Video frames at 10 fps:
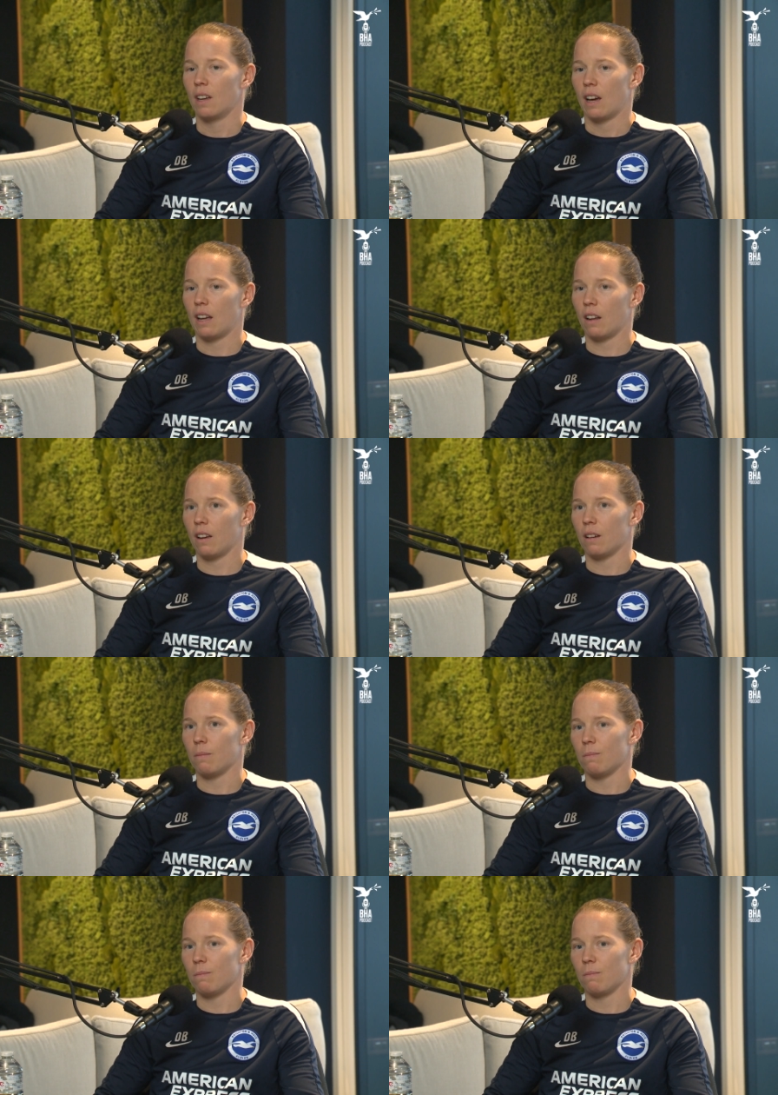
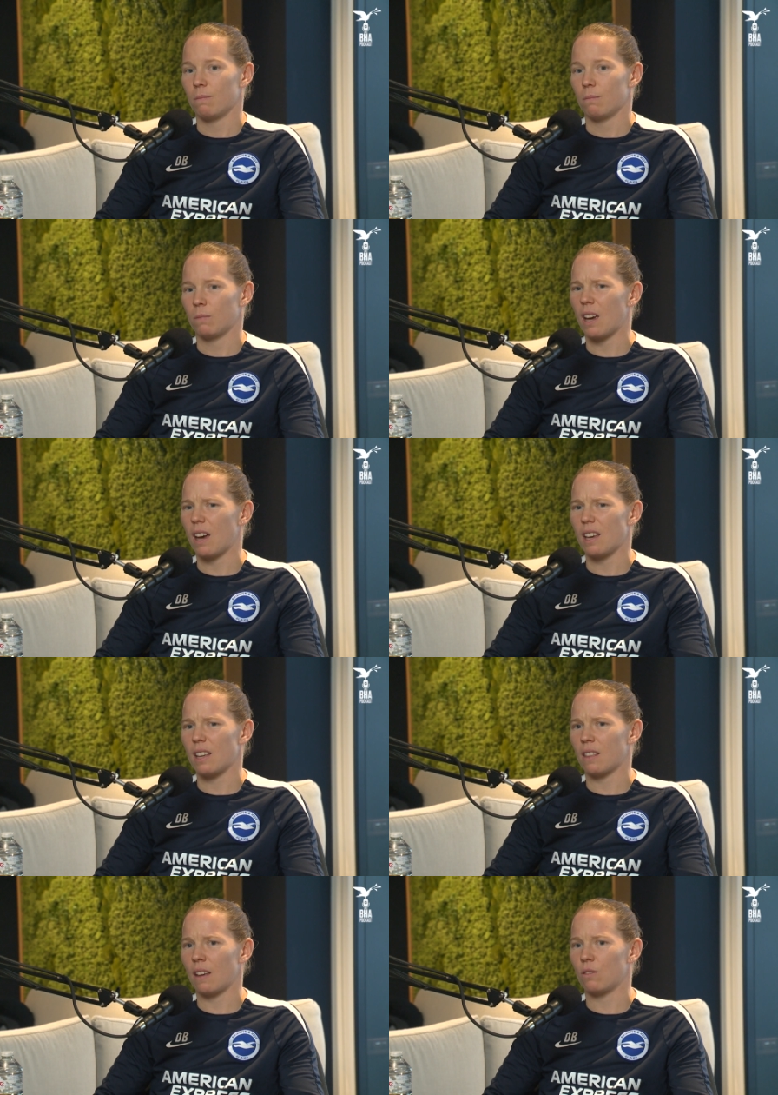And
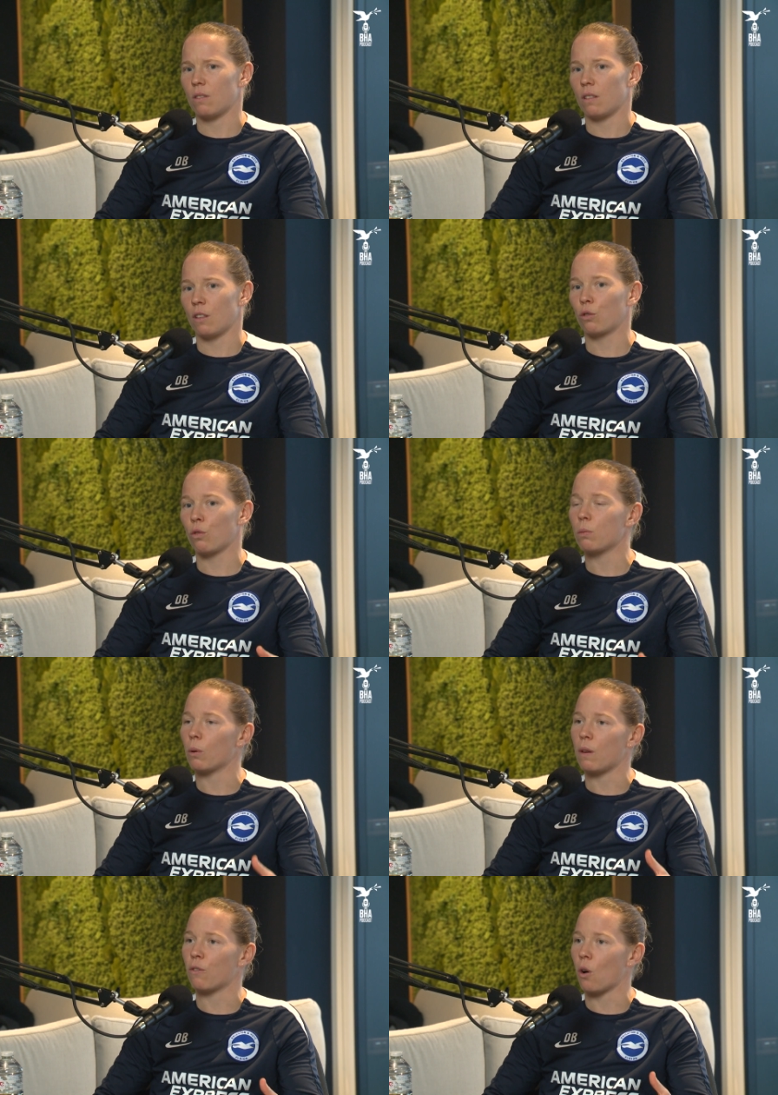the group that
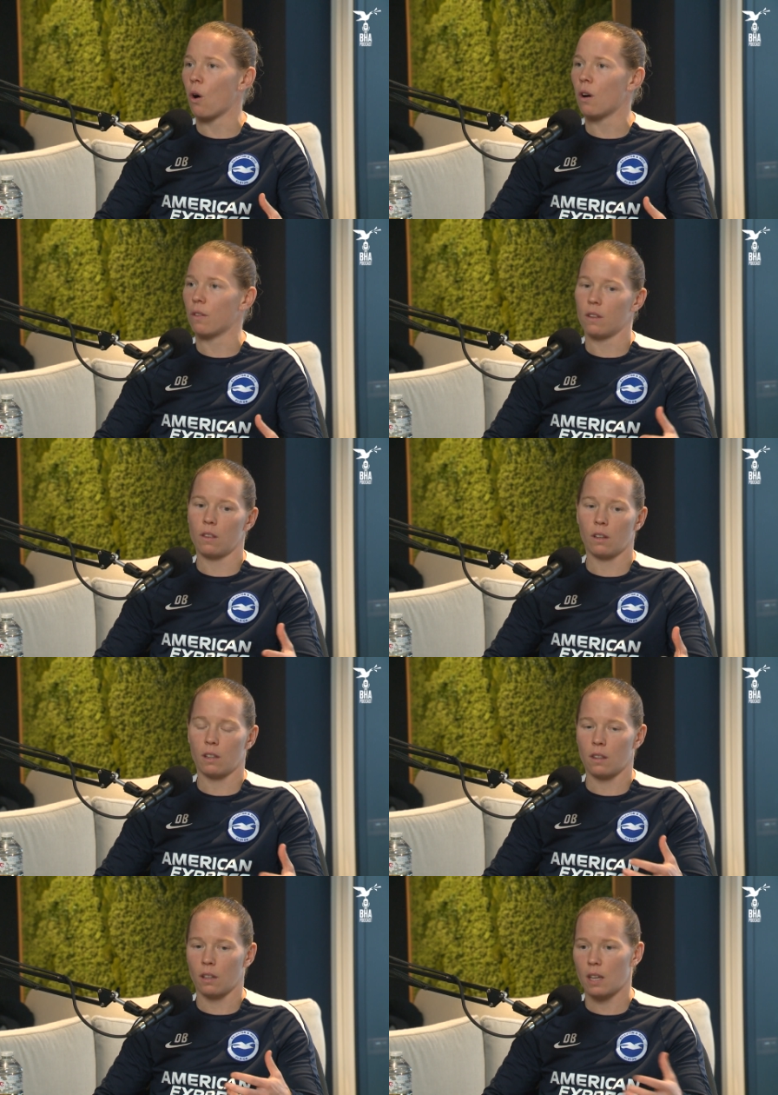we've got and
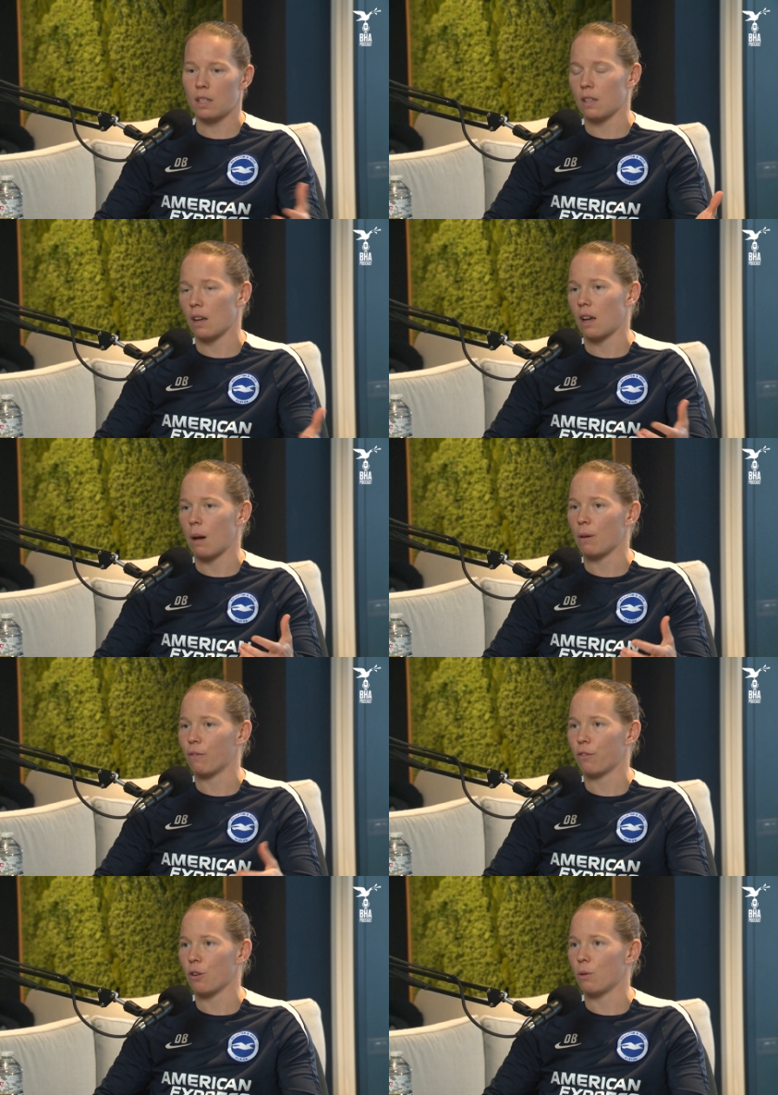the kids that are coming
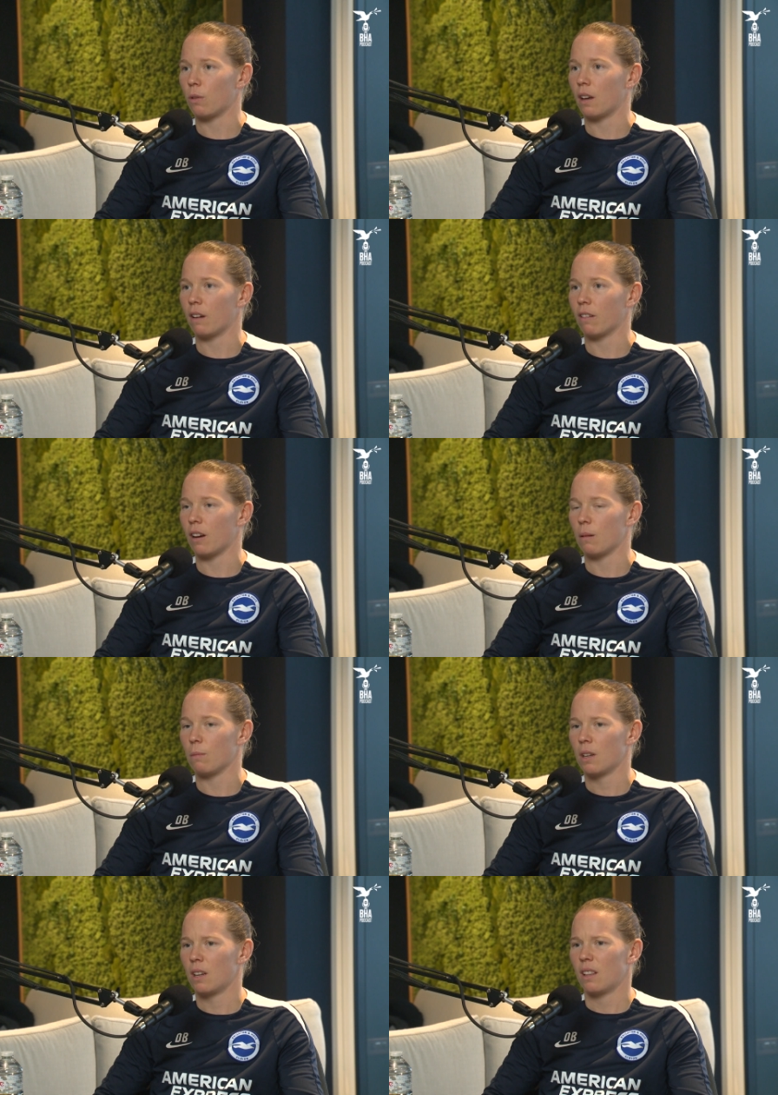through, they're
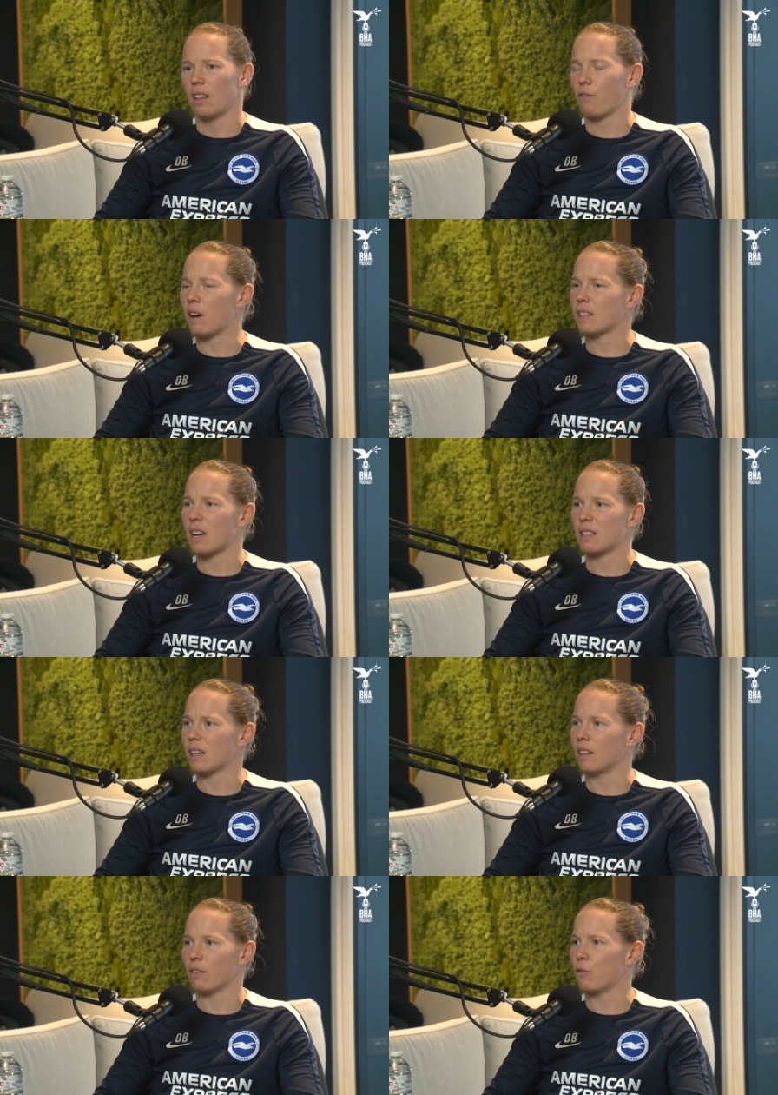
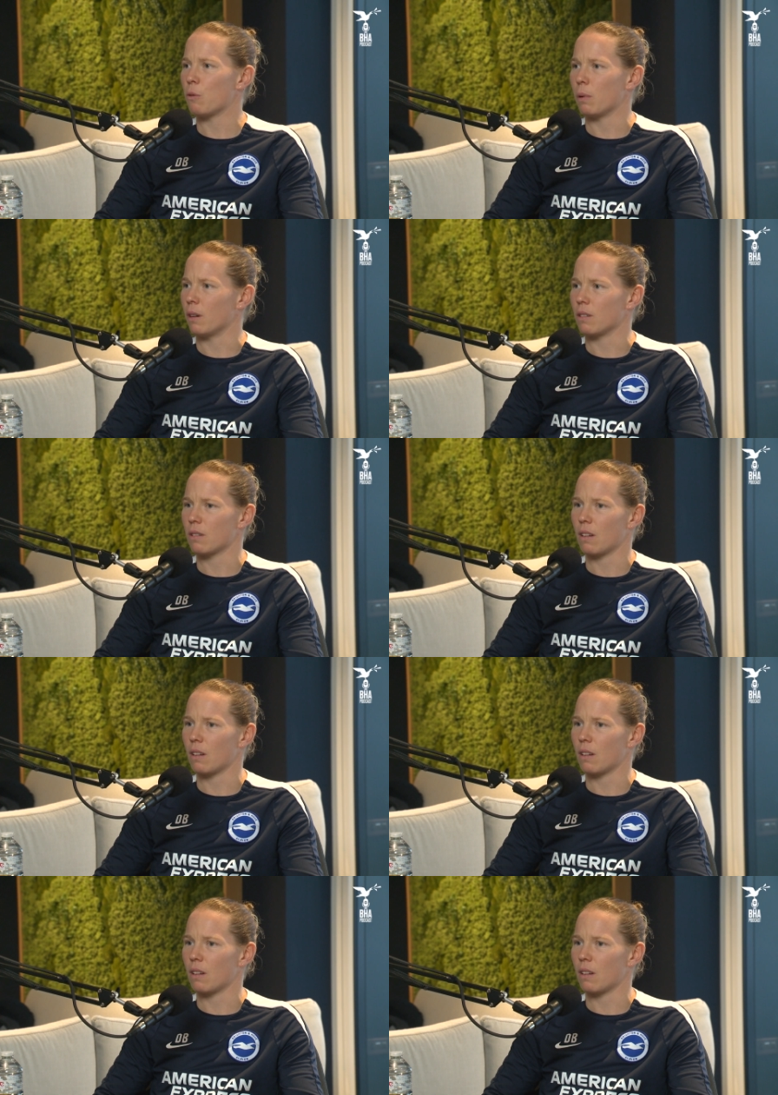fantastic footballers.